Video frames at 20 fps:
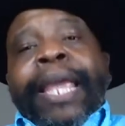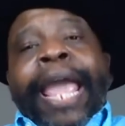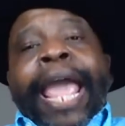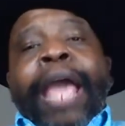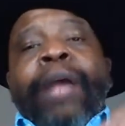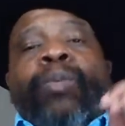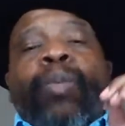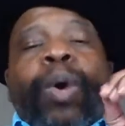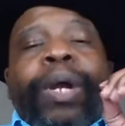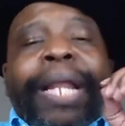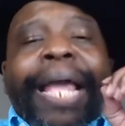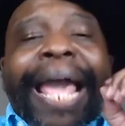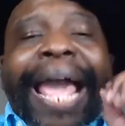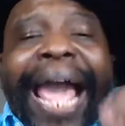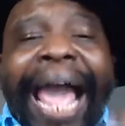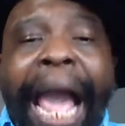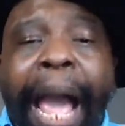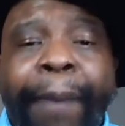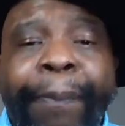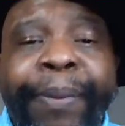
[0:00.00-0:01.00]
And what
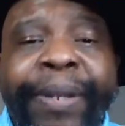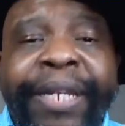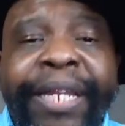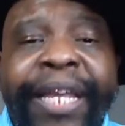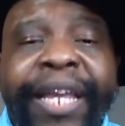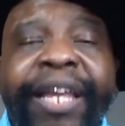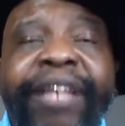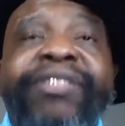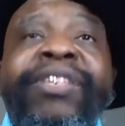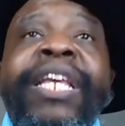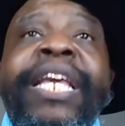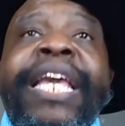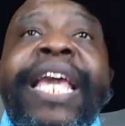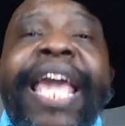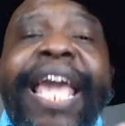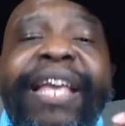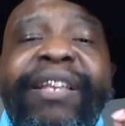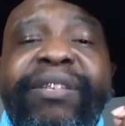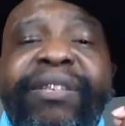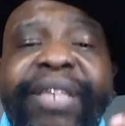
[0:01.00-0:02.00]
happened is
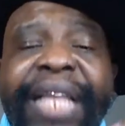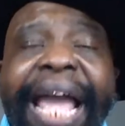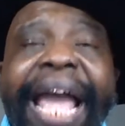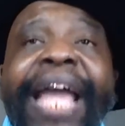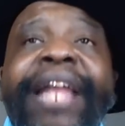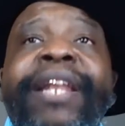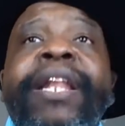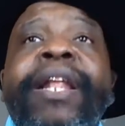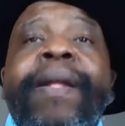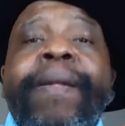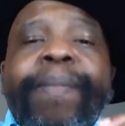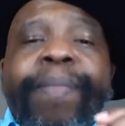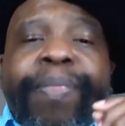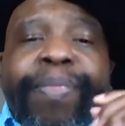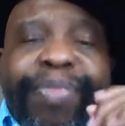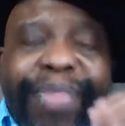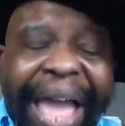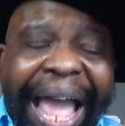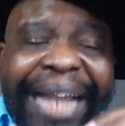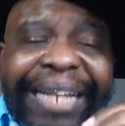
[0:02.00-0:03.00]
that
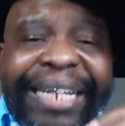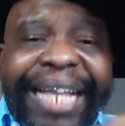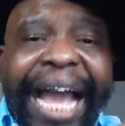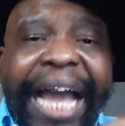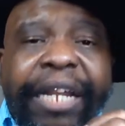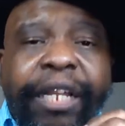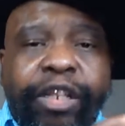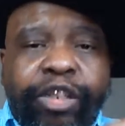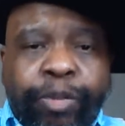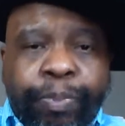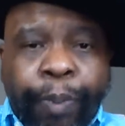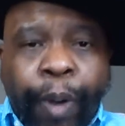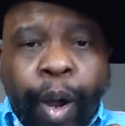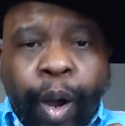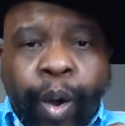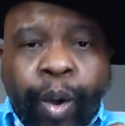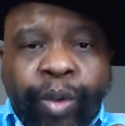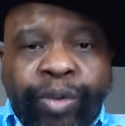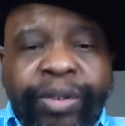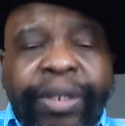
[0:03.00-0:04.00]
got
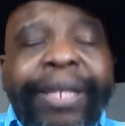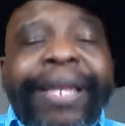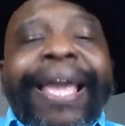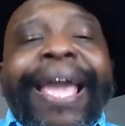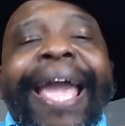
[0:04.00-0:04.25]
exposed,